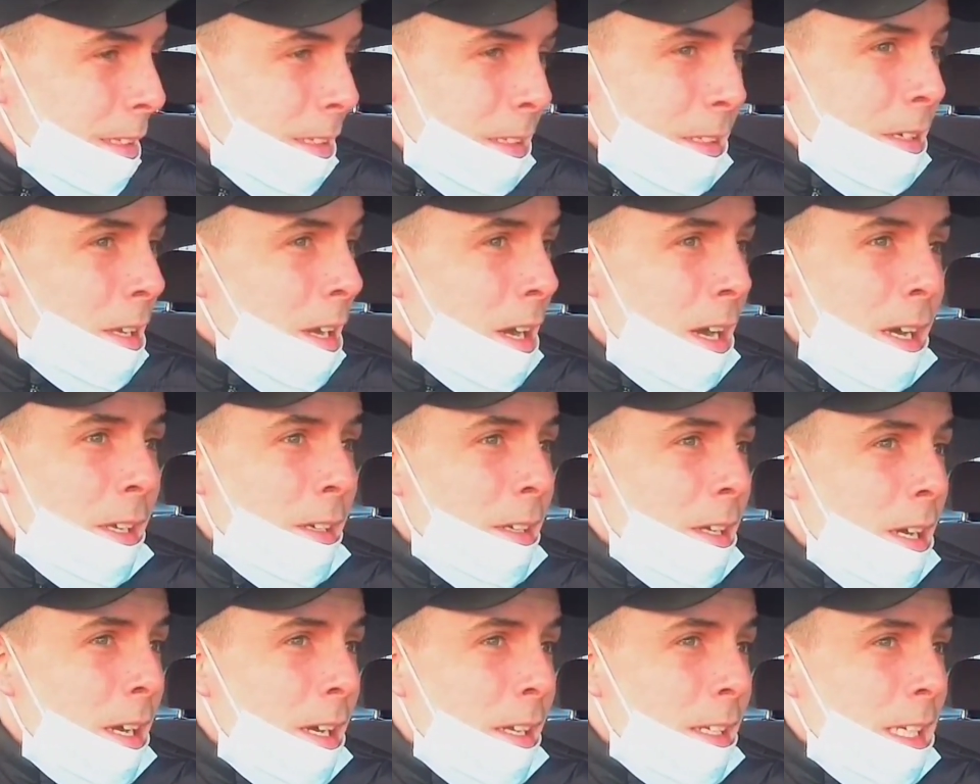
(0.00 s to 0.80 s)
No,
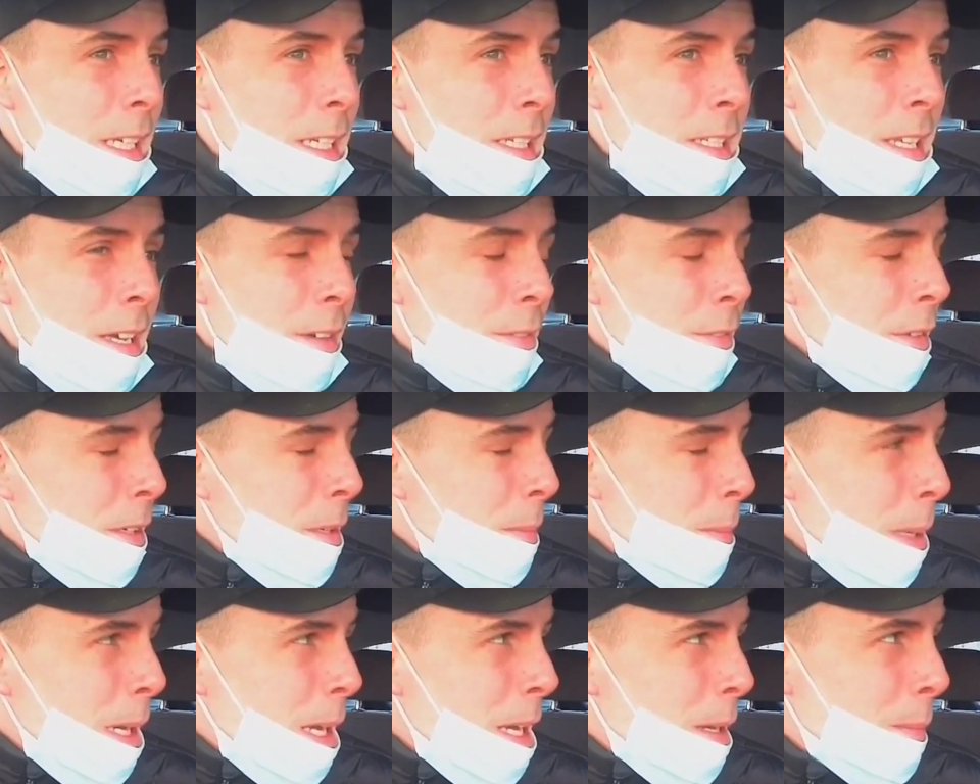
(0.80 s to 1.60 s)
I need
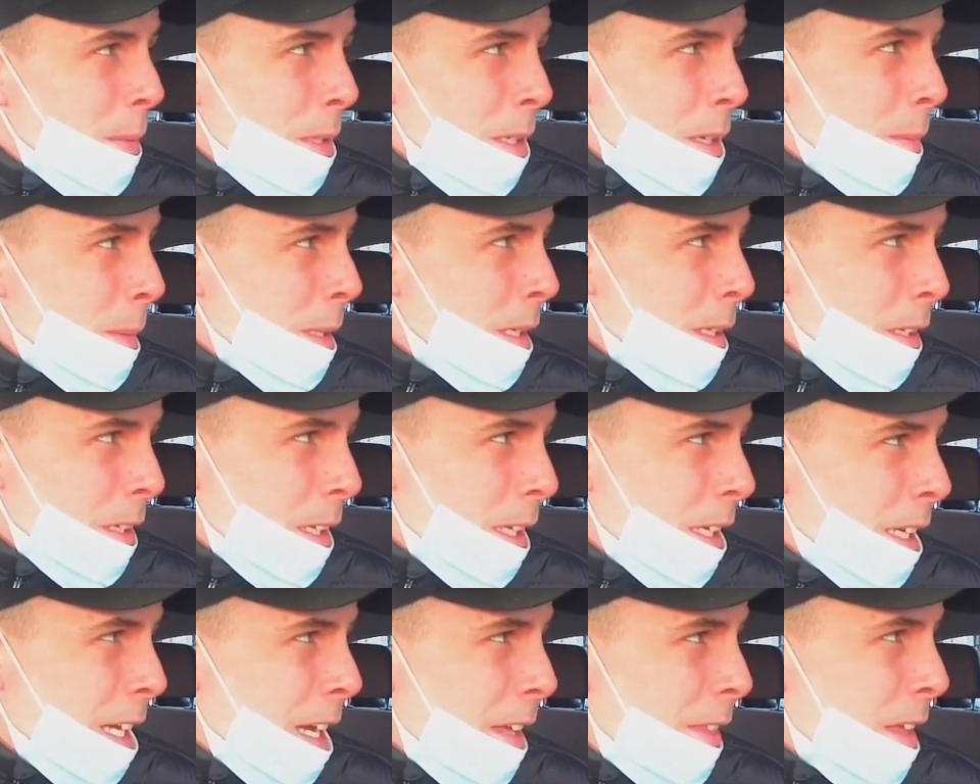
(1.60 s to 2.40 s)
definite payment. I mean, I
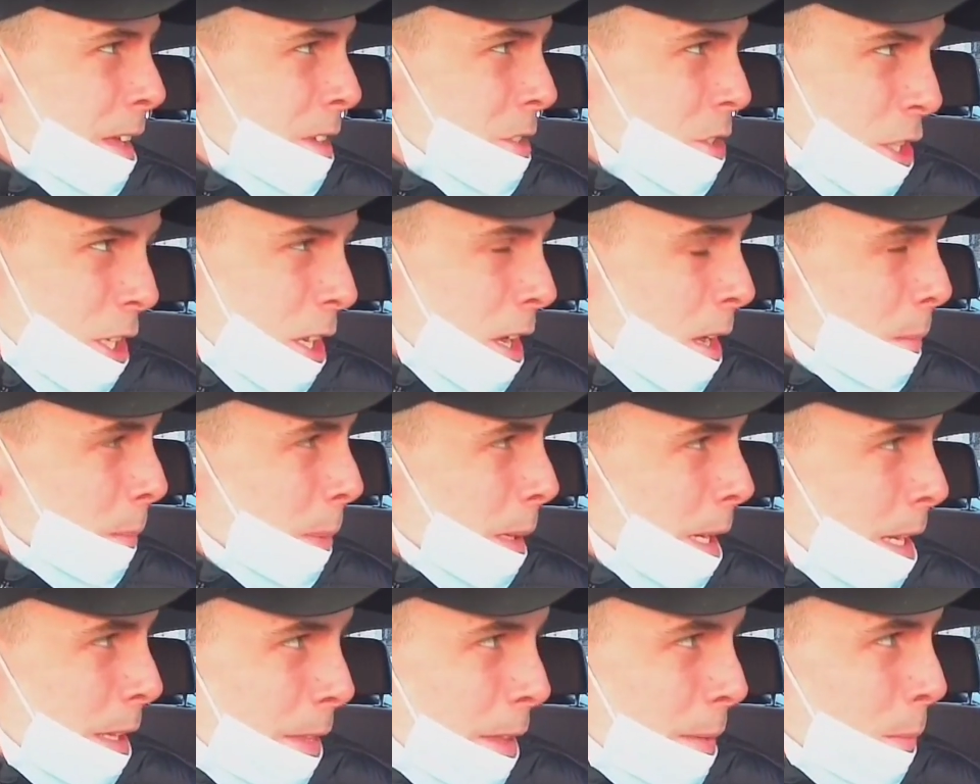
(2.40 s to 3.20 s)
can get there and she can't
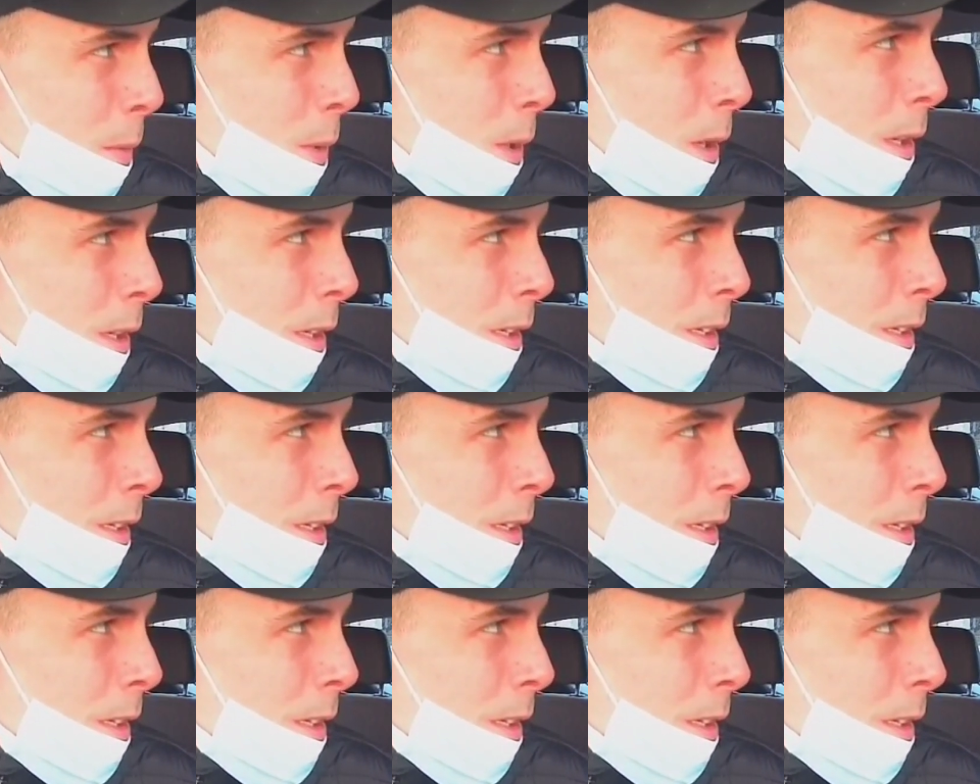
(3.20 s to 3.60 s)
pay, then what?